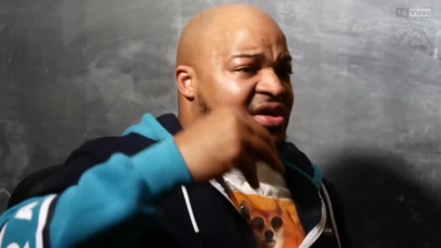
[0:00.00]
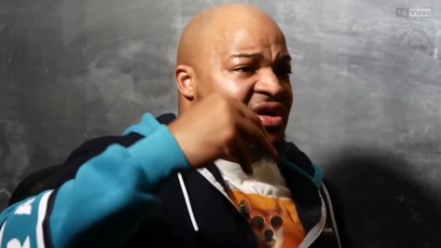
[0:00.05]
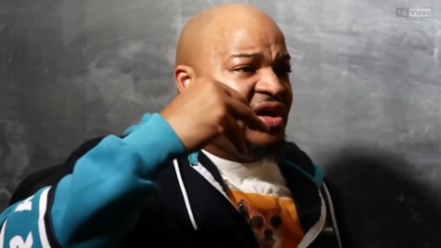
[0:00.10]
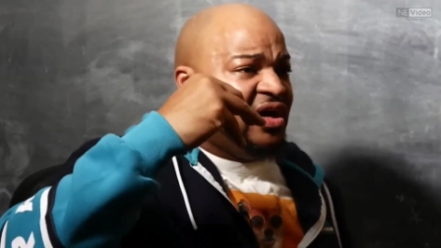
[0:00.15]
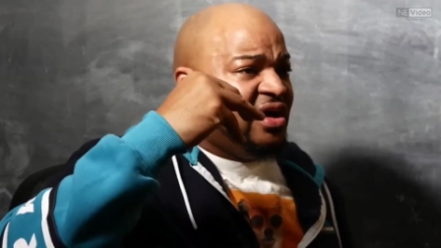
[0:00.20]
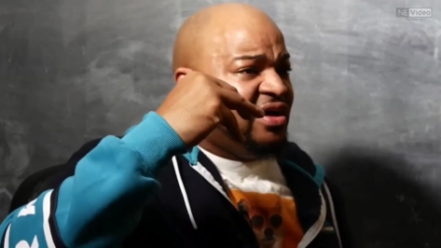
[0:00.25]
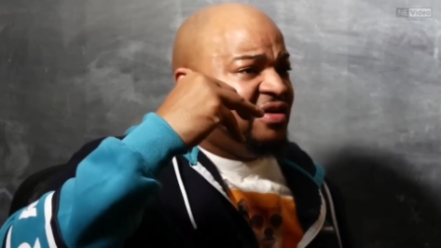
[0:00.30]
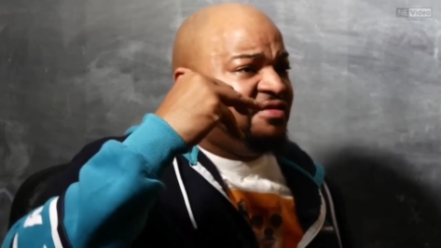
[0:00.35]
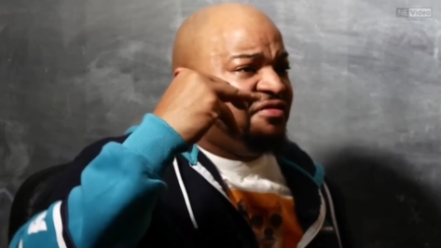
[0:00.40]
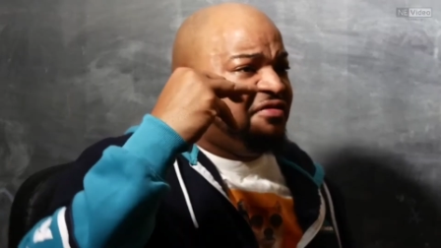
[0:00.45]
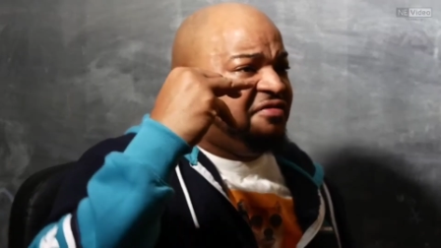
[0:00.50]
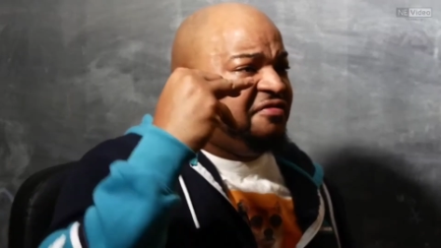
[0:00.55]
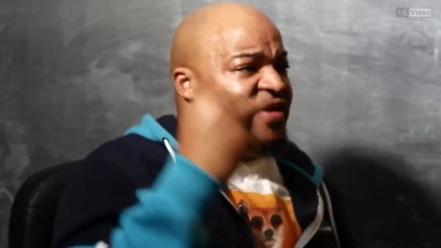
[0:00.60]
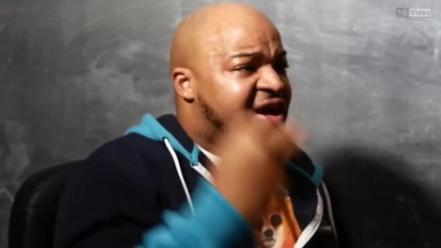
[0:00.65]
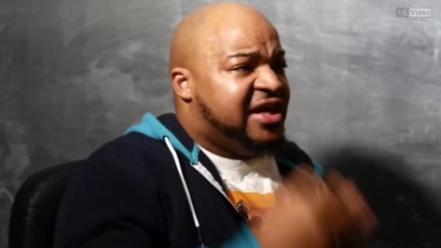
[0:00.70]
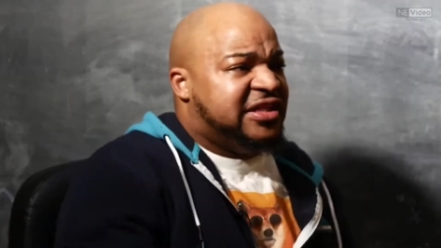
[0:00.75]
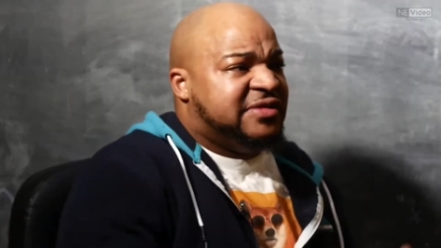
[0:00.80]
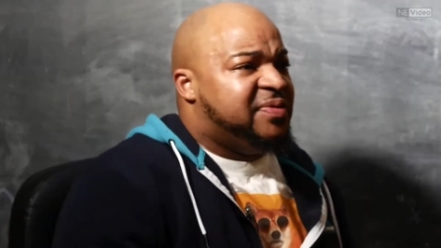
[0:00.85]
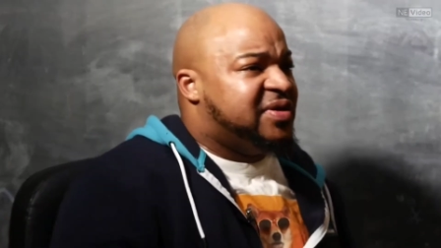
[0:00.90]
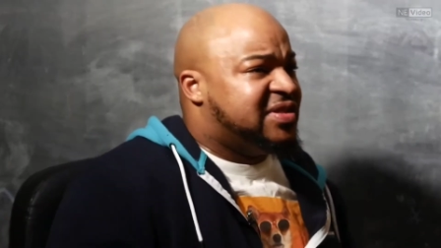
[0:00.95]

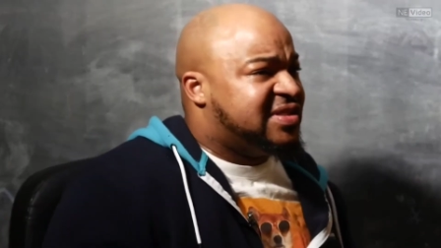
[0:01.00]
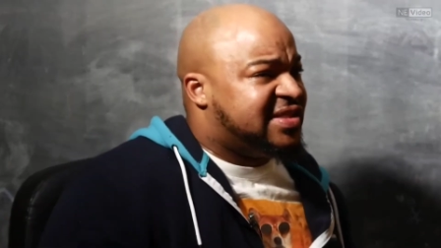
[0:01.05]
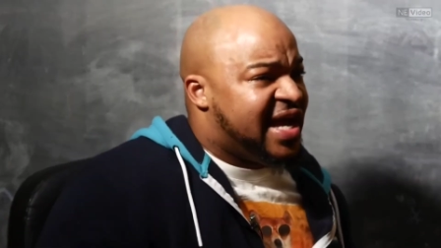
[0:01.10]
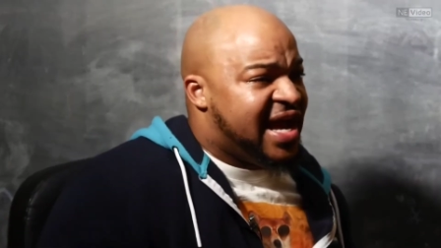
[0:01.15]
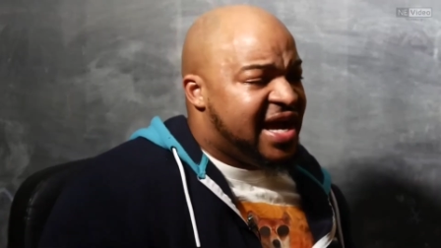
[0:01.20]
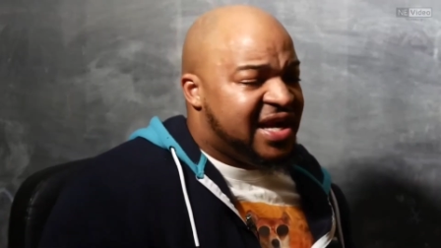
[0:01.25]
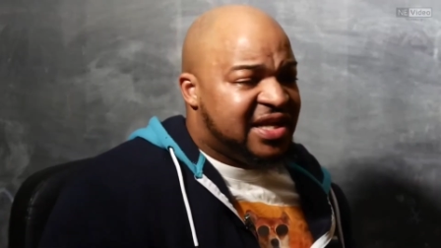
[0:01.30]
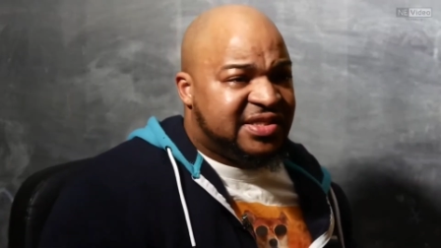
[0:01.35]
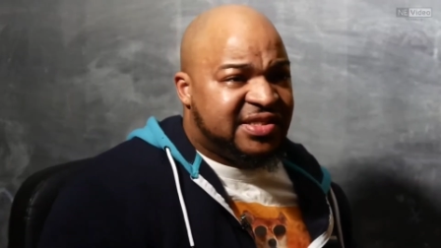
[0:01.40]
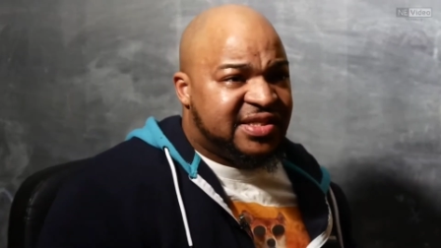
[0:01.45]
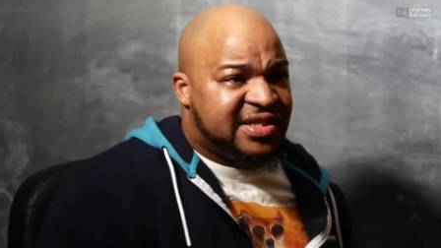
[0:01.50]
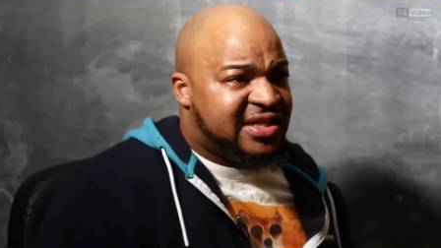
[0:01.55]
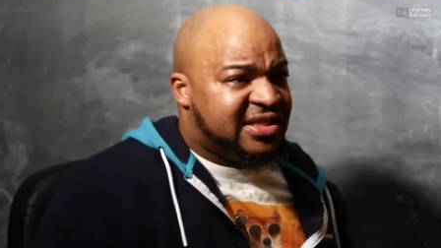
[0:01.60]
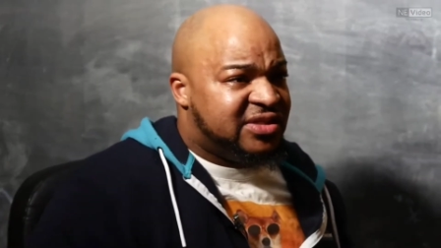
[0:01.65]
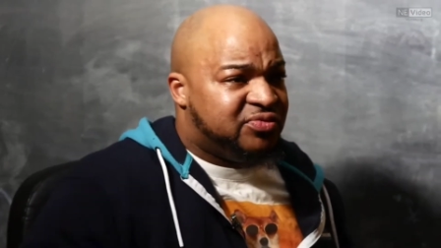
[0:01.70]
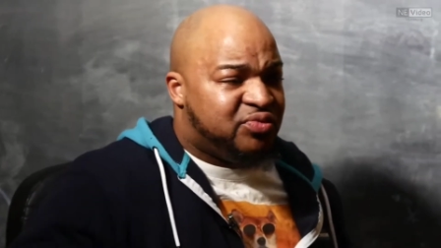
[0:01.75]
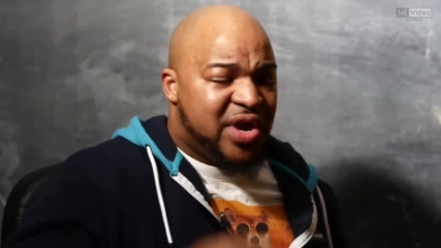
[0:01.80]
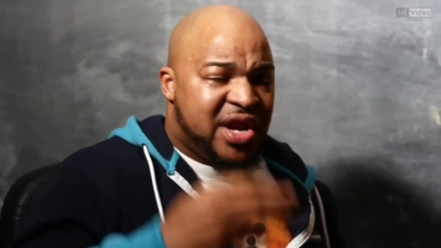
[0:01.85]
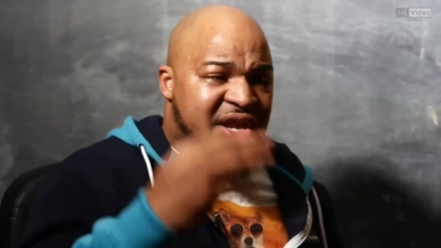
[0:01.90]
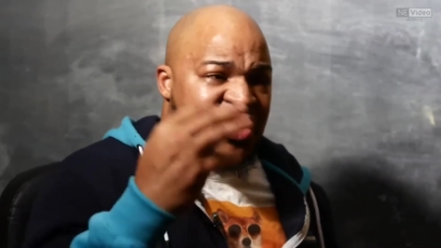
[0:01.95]
Facebook
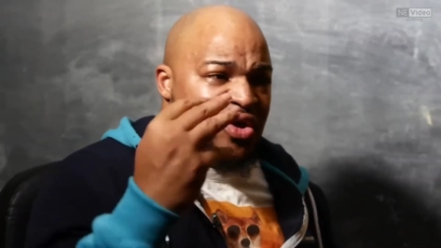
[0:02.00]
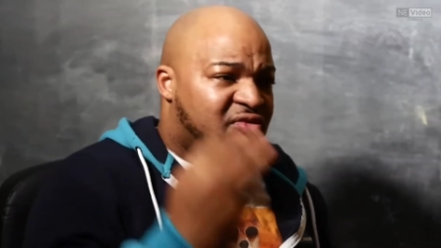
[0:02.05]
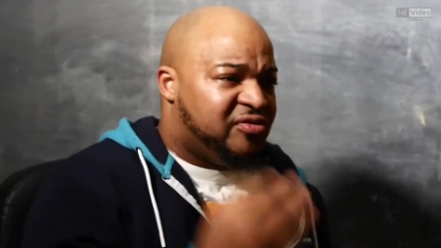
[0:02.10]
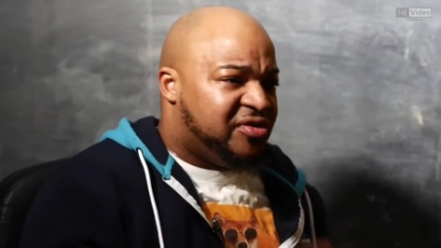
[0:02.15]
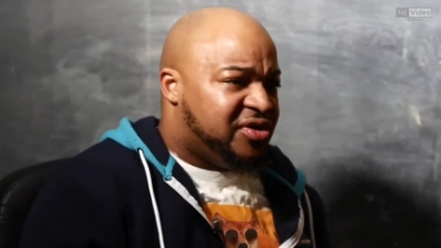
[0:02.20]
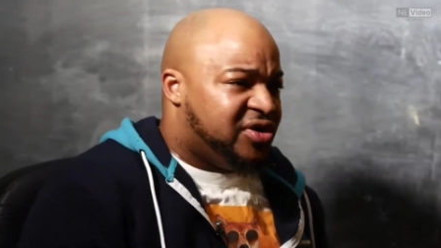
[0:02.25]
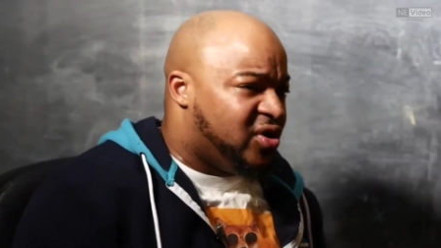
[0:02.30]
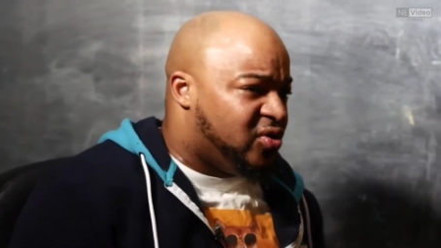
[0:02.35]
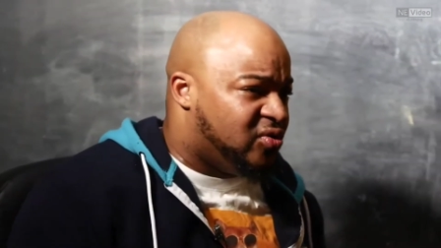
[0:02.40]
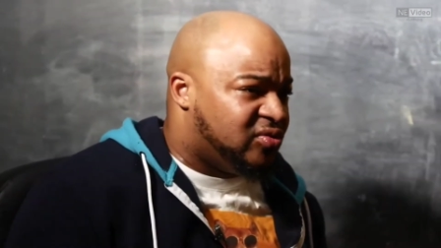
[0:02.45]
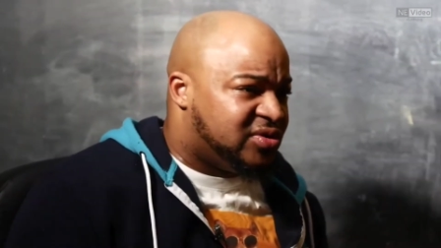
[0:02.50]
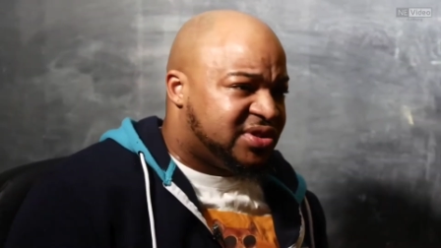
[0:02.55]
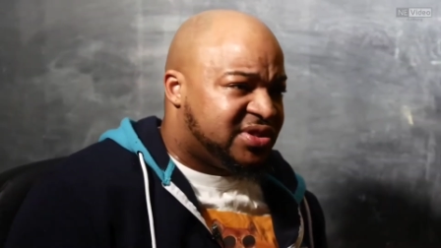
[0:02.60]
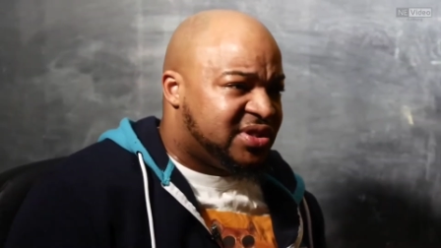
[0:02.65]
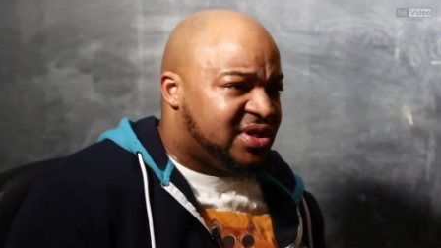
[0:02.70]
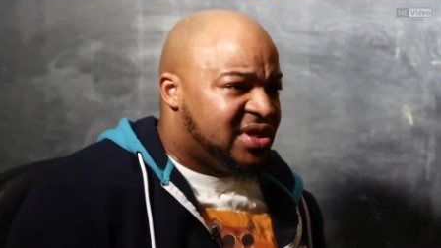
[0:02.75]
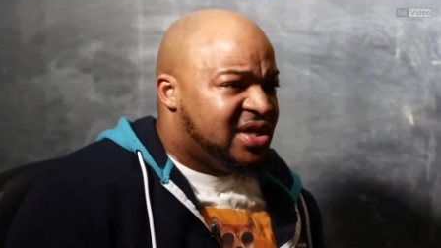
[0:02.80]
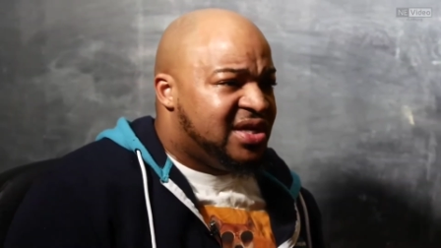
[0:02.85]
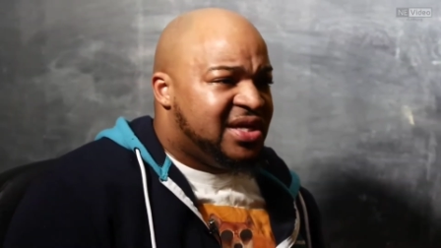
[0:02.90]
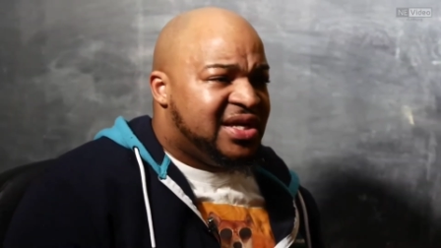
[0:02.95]
statuses, reading over
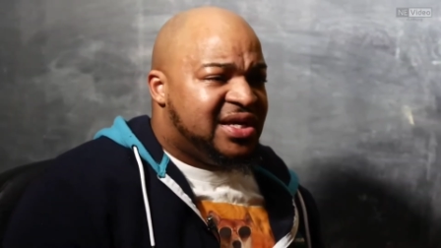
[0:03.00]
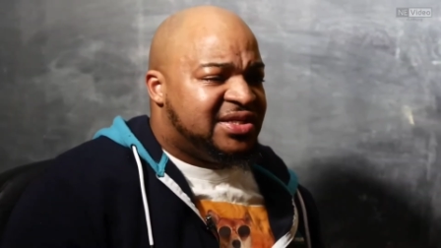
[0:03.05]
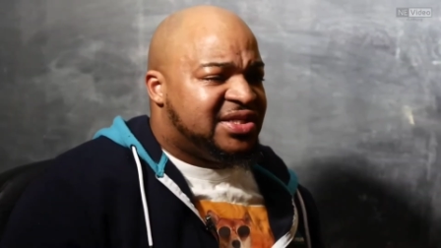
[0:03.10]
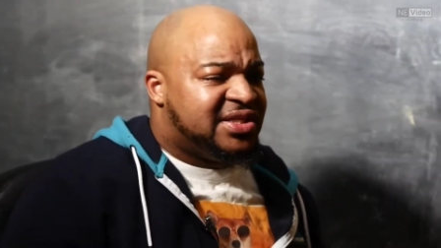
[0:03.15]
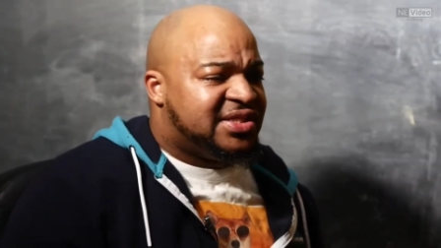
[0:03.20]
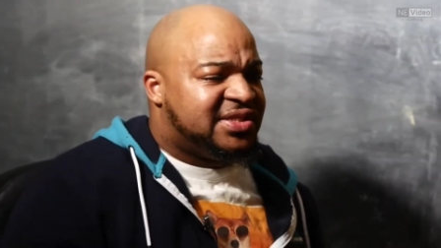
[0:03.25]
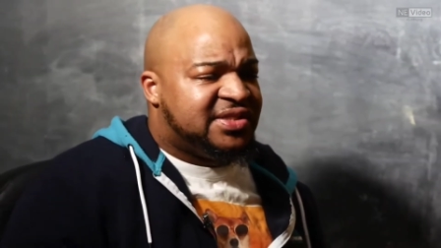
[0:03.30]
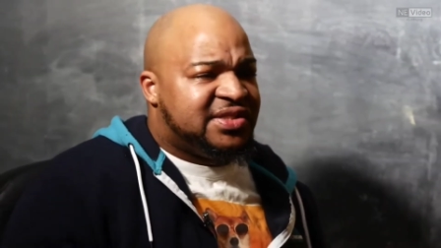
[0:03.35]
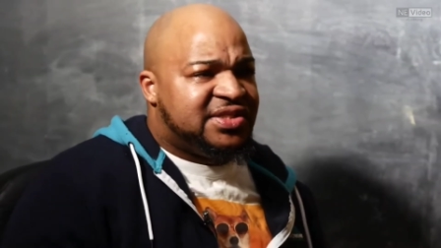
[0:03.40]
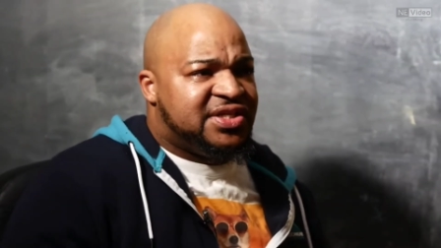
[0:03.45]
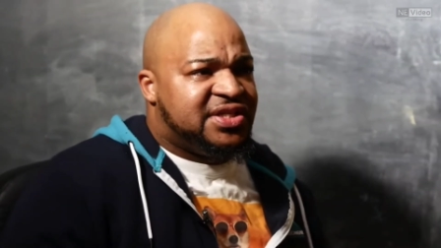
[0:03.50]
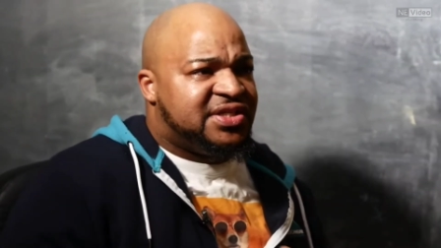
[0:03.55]
notes, just